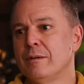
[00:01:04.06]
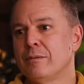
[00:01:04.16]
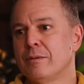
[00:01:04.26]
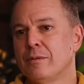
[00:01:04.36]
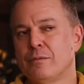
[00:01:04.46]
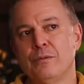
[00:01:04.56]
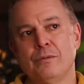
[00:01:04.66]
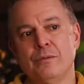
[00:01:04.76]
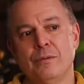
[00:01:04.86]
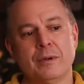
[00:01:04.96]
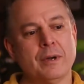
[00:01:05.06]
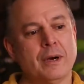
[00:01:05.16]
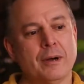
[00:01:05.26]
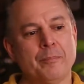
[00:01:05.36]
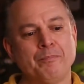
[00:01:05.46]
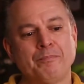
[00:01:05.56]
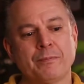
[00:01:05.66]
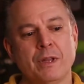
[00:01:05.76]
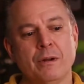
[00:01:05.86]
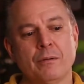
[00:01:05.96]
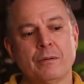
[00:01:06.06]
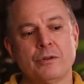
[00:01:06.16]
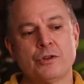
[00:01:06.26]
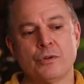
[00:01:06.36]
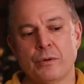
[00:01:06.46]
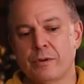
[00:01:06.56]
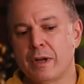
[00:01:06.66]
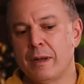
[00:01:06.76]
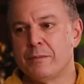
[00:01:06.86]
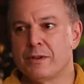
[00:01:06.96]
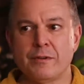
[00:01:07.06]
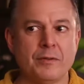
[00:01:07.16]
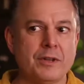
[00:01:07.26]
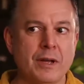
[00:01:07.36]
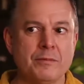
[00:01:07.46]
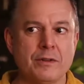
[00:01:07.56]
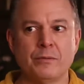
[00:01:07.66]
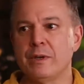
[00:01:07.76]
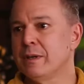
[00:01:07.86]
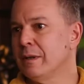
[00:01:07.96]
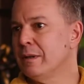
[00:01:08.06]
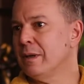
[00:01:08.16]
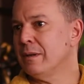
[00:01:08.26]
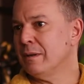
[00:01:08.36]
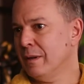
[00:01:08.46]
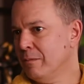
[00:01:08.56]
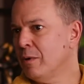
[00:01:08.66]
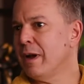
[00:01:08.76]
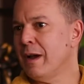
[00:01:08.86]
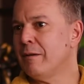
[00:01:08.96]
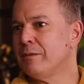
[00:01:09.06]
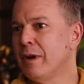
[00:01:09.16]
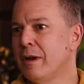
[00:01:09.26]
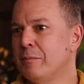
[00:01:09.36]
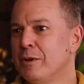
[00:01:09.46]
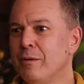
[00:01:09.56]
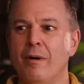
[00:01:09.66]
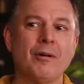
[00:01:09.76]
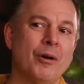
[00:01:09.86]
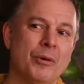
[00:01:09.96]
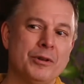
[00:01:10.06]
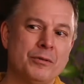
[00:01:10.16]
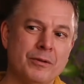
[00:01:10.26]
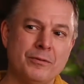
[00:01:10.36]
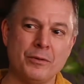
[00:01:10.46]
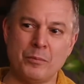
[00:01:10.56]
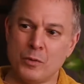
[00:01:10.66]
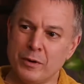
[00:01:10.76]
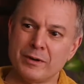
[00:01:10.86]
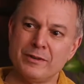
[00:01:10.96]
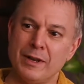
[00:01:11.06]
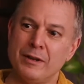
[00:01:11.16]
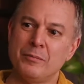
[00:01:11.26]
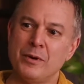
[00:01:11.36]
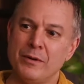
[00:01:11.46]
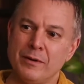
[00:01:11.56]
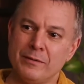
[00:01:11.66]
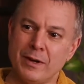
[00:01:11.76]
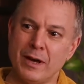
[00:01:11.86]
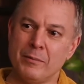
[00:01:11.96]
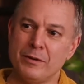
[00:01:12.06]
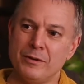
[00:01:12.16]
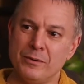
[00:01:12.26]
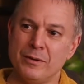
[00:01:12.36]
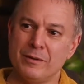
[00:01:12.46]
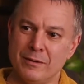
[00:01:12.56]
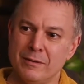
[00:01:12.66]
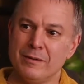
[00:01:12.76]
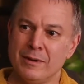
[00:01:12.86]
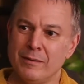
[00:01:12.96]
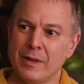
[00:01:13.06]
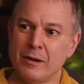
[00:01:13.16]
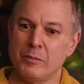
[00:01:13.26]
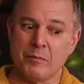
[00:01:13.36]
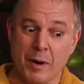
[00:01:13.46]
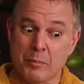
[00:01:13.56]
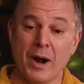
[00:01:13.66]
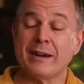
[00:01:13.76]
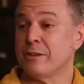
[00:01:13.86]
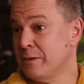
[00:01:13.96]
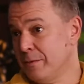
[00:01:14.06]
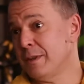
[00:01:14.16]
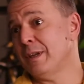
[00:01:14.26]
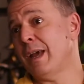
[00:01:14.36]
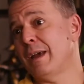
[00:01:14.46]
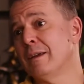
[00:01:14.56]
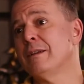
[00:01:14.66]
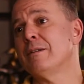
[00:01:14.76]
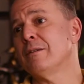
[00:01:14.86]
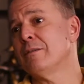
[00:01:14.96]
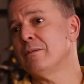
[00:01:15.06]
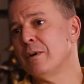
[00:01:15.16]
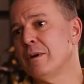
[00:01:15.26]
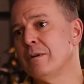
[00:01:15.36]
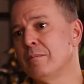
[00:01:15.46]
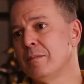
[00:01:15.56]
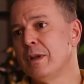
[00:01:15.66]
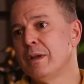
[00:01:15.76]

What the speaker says: through, shorter times at different times of the week, and then like when I have time, I'll go into it for a more extended period of time and do it. That'll be my practice for the day. Where I'm,